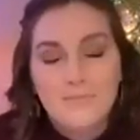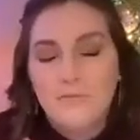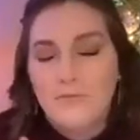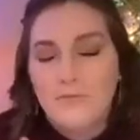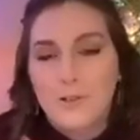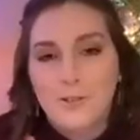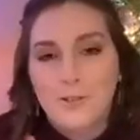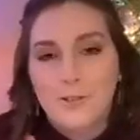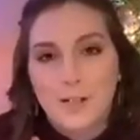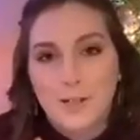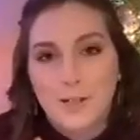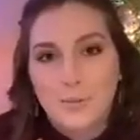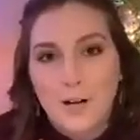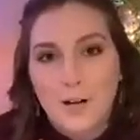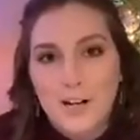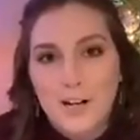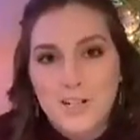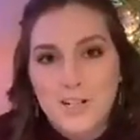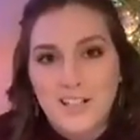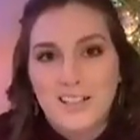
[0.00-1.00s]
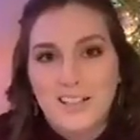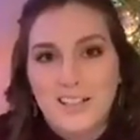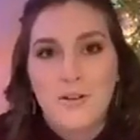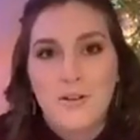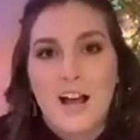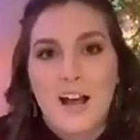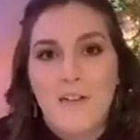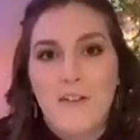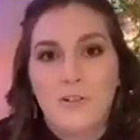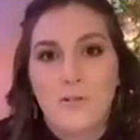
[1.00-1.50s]
folk art project that we
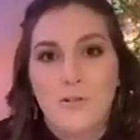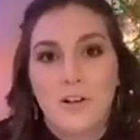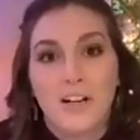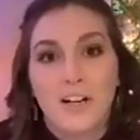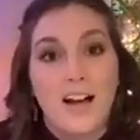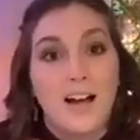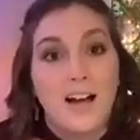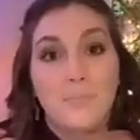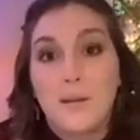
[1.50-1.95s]
have going on,